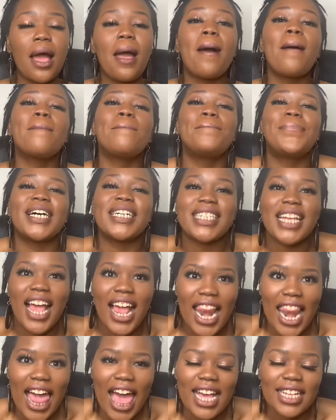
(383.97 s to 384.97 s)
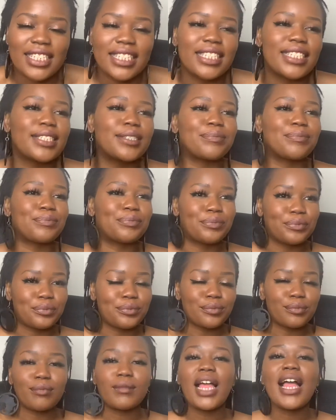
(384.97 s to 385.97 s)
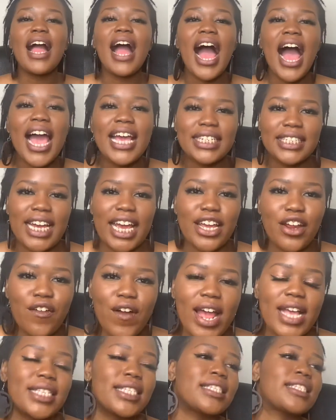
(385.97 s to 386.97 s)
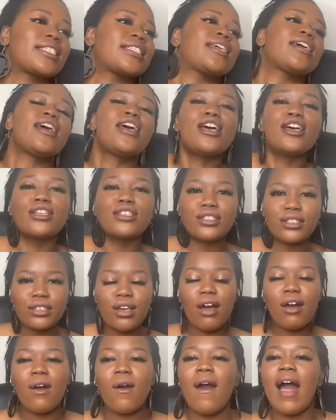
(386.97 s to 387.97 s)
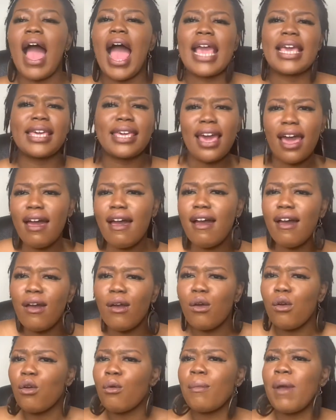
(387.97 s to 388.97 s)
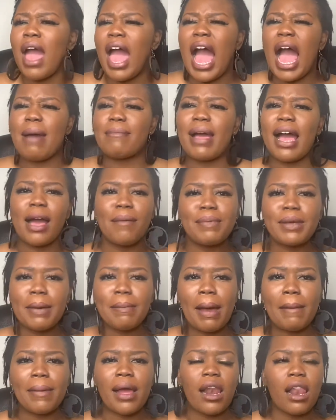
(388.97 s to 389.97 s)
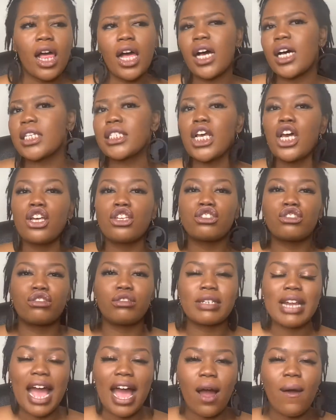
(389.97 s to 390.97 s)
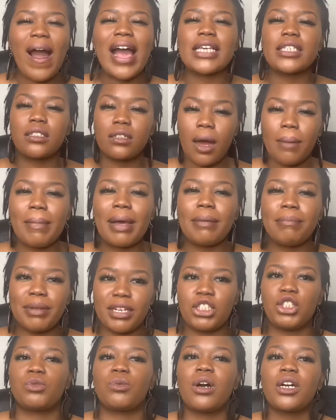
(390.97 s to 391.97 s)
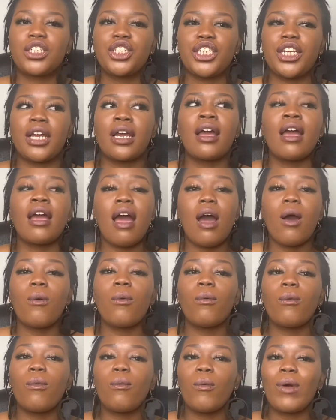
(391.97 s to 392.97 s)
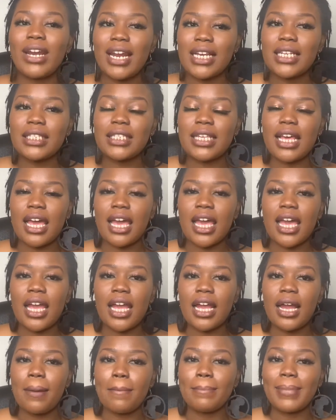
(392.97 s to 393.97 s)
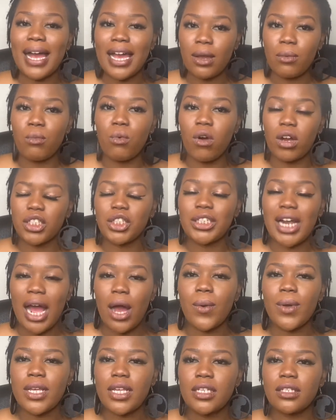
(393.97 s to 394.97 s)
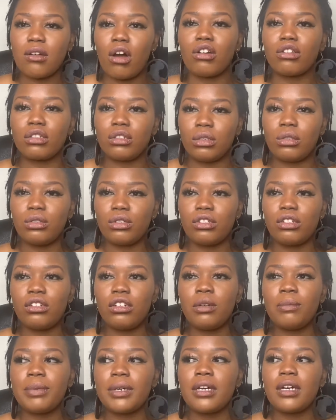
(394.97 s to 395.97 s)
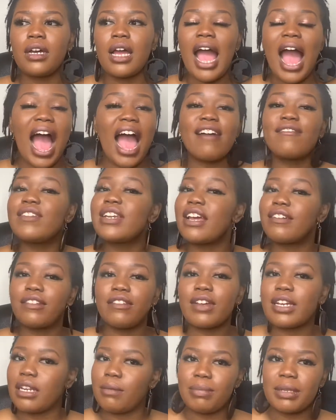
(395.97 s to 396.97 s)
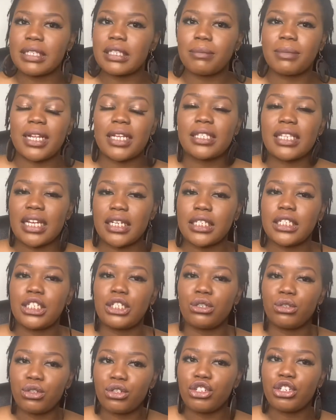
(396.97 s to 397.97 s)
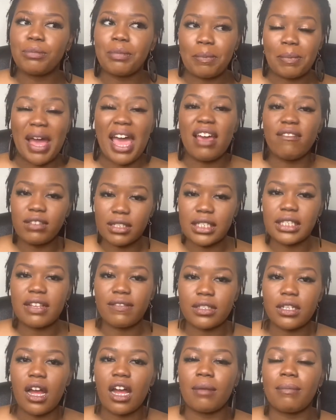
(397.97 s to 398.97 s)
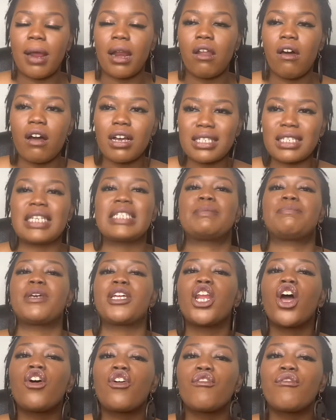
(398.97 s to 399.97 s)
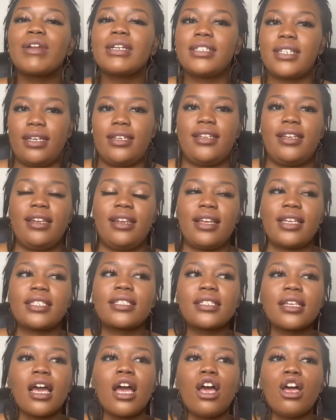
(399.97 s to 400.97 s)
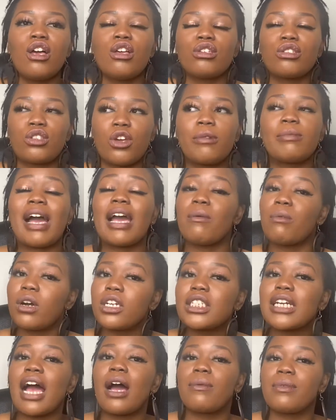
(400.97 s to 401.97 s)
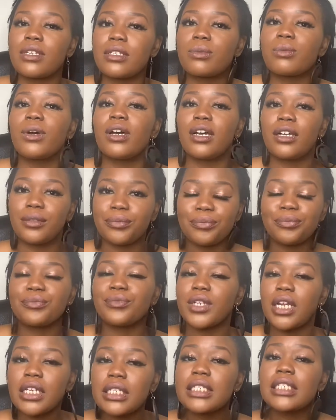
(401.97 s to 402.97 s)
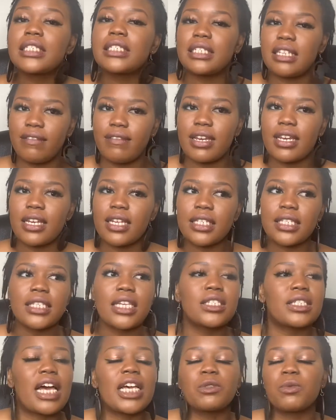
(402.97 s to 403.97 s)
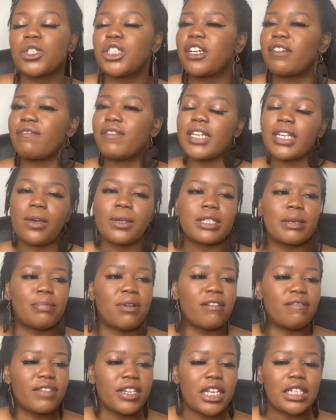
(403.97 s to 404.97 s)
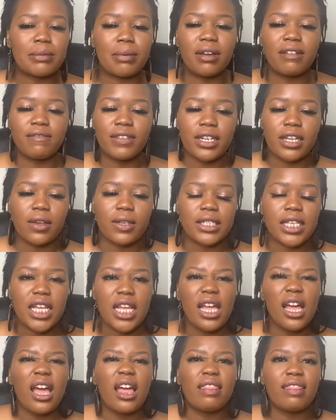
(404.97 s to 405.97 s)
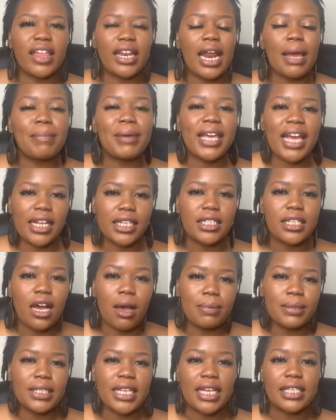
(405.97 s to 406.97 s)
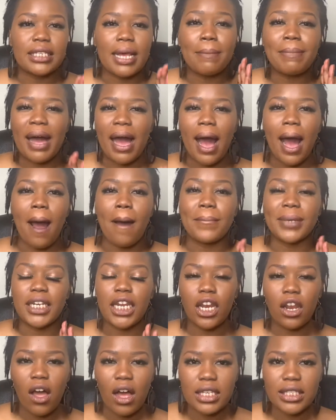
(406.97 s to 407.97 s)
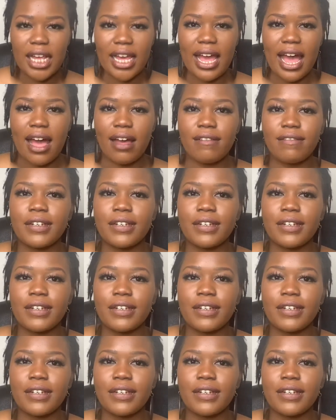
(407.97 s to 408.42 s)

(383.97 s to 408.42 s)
But alas, I digress. So I get home, I'm happy about my locks. So now I start my binge watching. When I say my watch hours on YouTube, I've never really been someone that's that into YouTube, but ever since I've started my locks, it's been ridiculous. So my watch hours were serious. So I was watching videos upon videos upon videos. Then I began to obsess about how many locks I have.